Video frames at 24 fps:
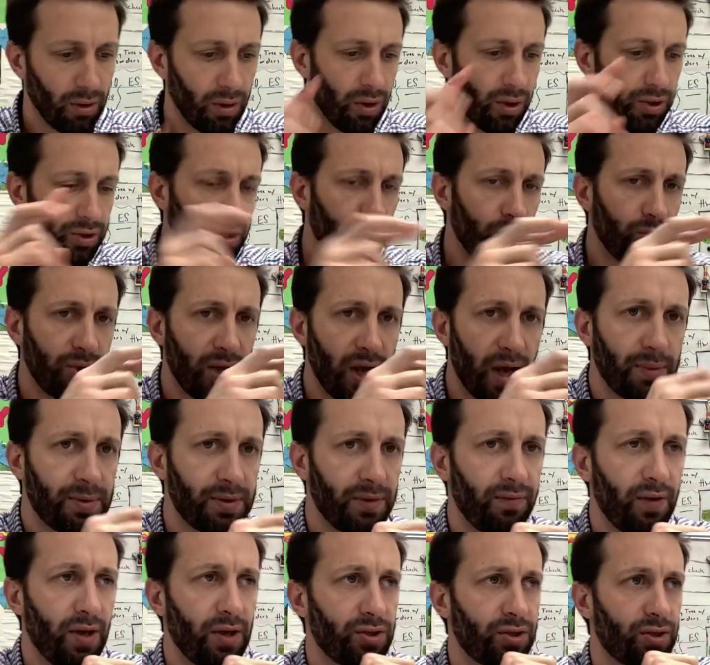2 types
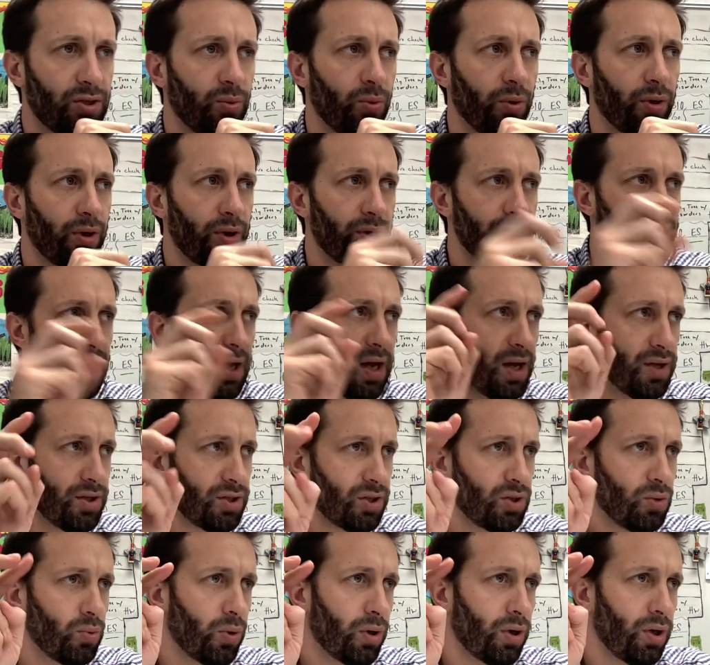of estuaries.
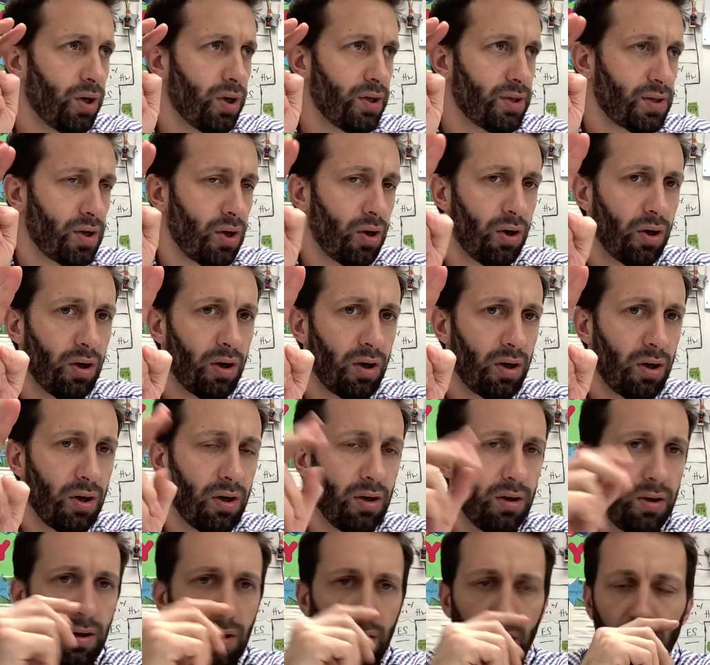Estuaries
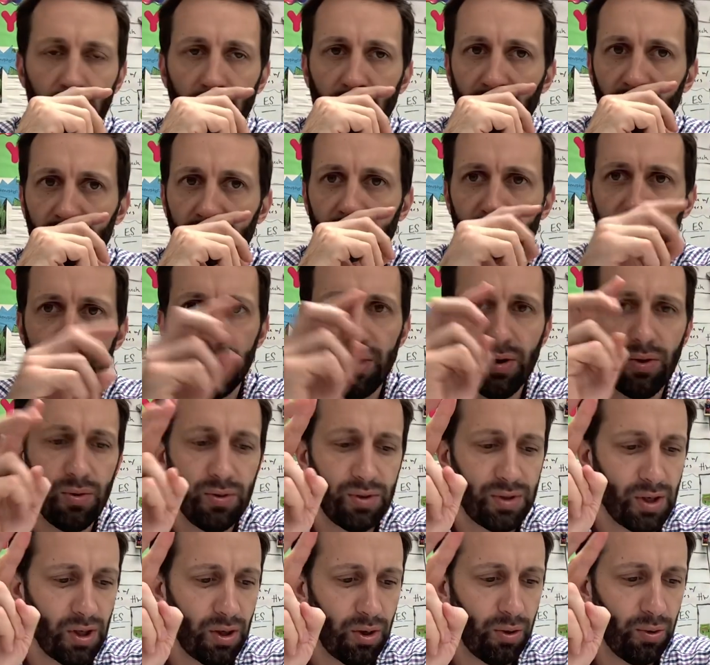are the 2
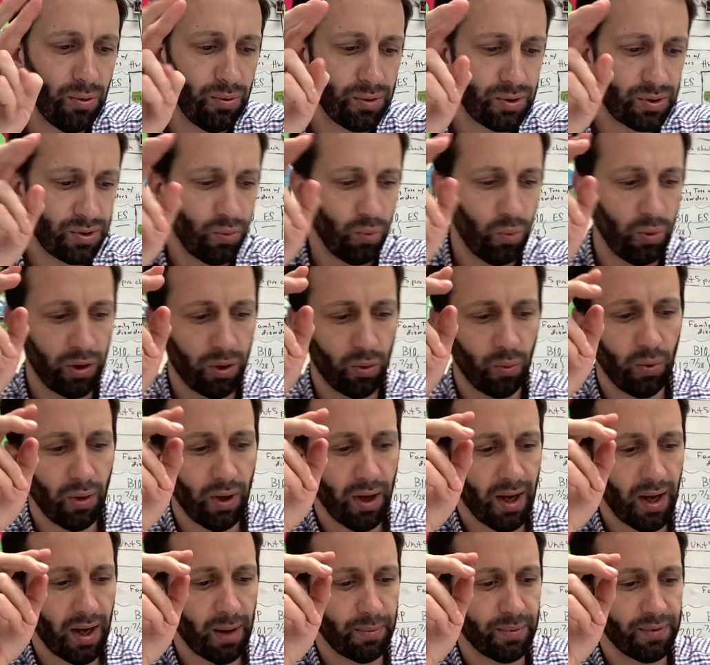zones where what
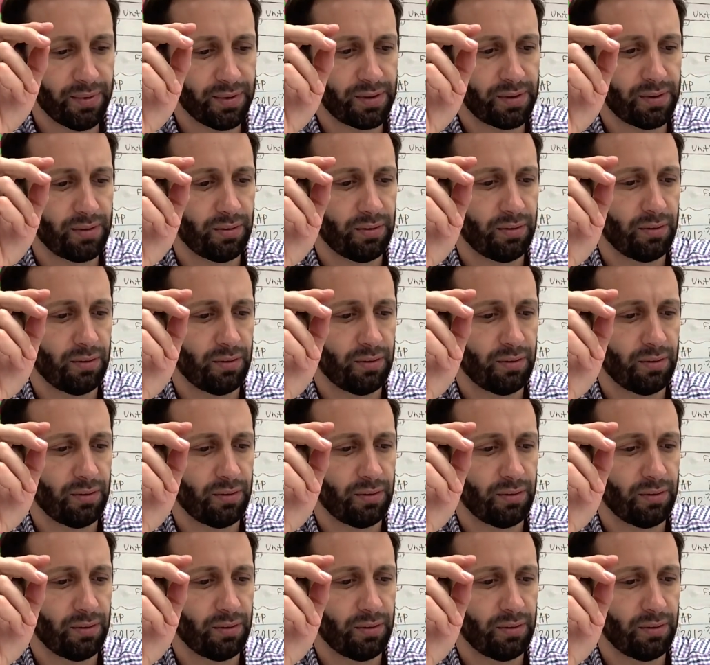happens?